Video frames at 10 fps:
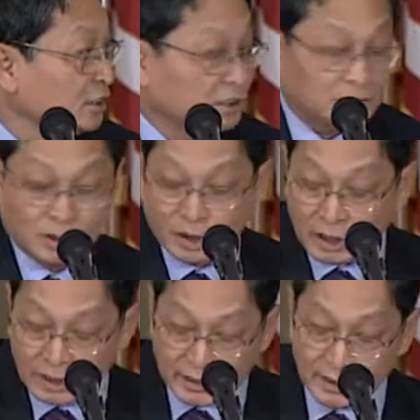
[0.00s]
So
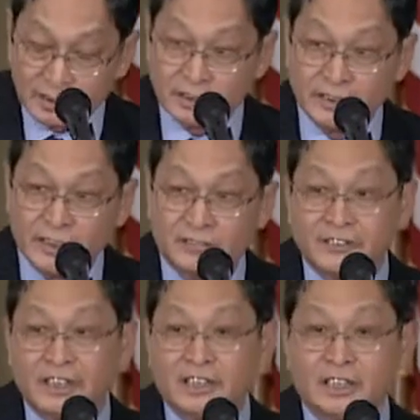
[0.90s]
uh, that is a real
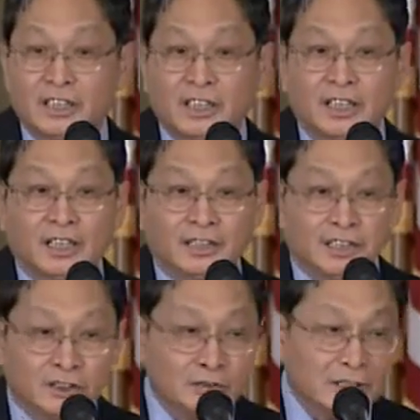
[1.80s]
fear.
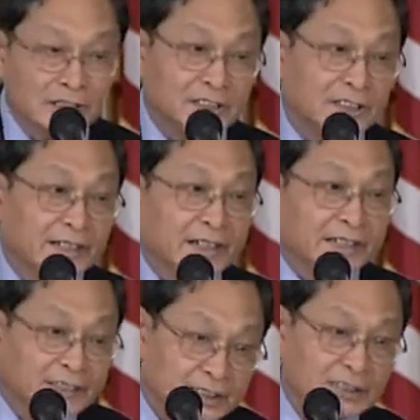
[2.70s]
Disunity
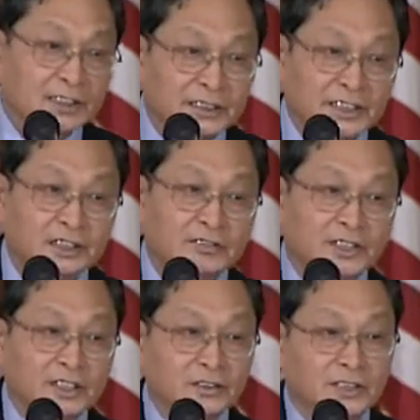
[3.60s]
disintegration of the
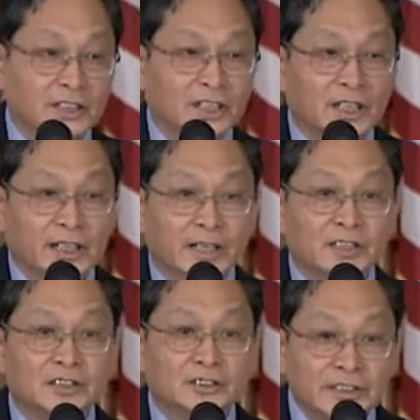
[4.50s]
country. It
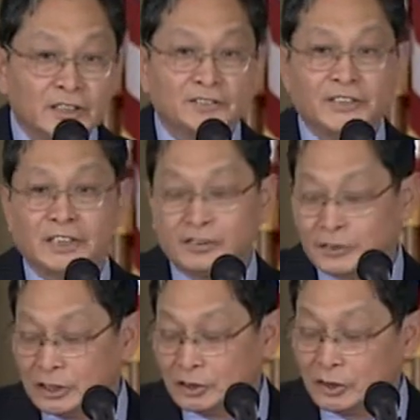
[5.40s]
is a real fear,
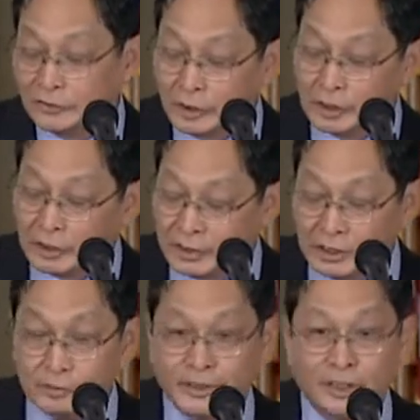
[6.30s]
uh, you know, for our
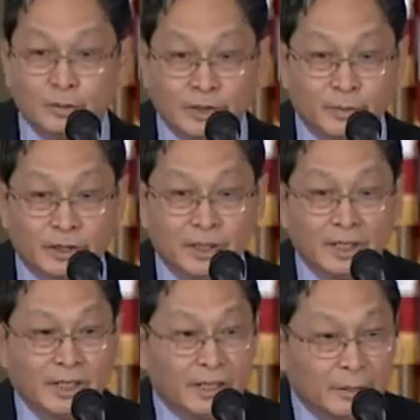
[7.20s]
government and people,
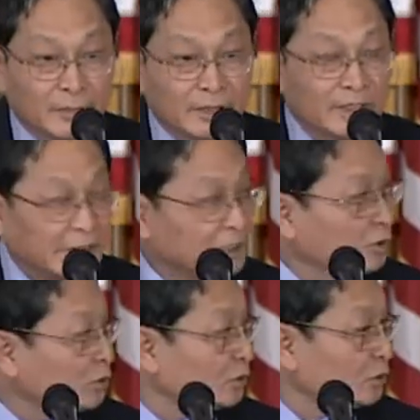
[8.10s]
but it is
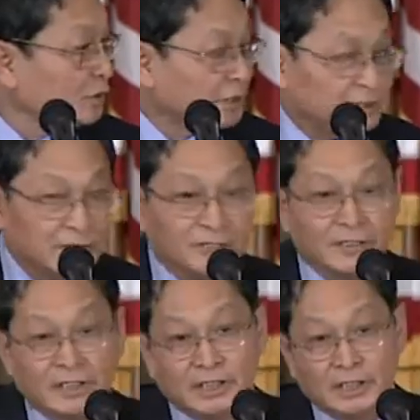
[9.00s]
also a real
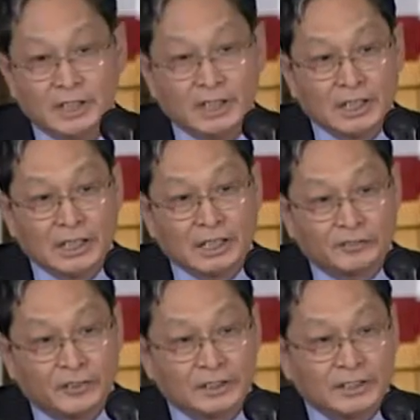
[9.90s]
fear uh,
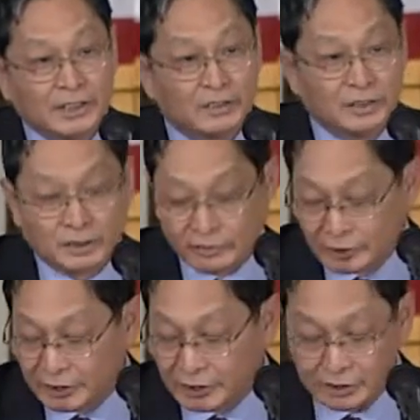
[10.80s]
for the countries of the
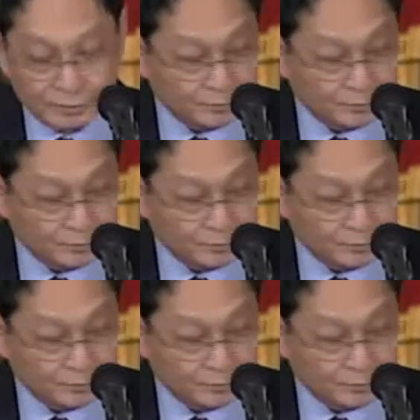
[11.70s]
region.